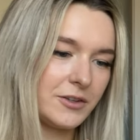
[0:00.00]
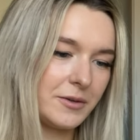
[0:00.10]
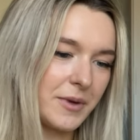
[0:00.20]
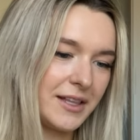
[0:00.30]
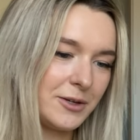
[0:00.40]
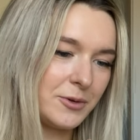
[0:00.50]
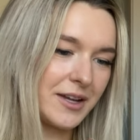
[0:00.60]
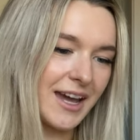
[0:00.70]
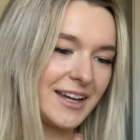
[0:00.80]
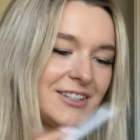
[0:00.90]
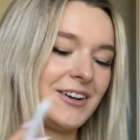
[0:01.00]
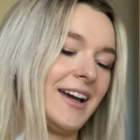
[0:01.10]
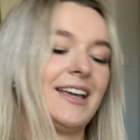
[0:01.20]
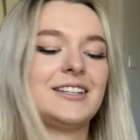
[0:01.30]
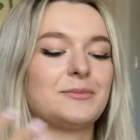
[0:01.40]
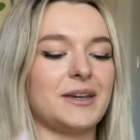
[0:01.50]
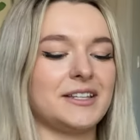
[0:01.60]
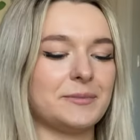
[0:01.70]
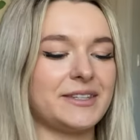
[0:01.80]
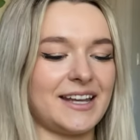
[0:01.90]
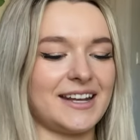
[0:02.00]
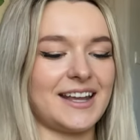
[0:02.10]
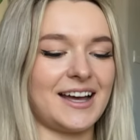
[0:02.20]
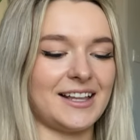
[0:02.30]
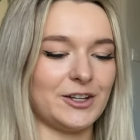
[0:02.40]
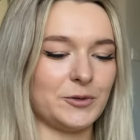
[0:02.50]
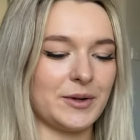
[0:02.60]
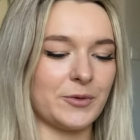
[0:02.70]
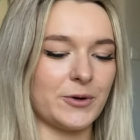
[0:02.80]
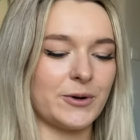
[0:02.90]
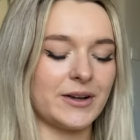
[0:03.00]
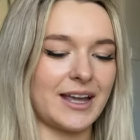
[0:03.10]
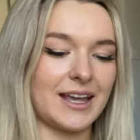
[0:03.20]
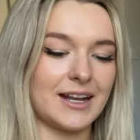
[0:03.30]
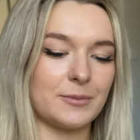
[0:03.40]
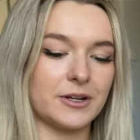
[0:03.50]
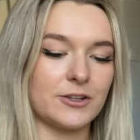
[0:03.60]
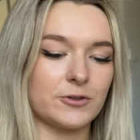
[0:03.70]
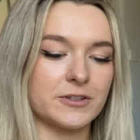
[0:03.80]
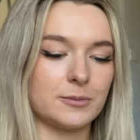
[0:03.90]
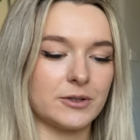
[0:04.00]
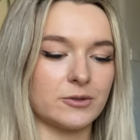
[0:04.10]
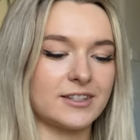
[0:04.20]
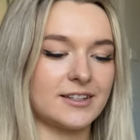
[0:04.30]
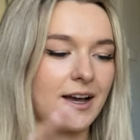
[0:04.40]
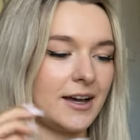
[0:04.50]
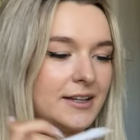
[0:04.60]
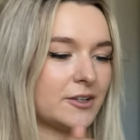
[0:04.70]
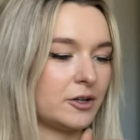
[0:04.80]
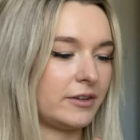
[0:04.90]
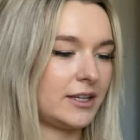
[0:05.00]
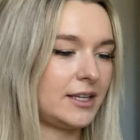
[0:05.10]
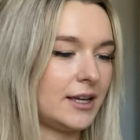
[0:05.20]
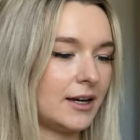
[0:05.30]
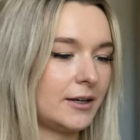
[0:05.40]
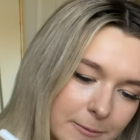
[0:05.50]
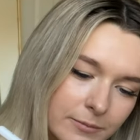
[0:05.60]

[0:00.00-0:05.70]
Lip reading: My little cacti. It just makes them stand out a little bit more. And I'm gonna draw some little stars over here.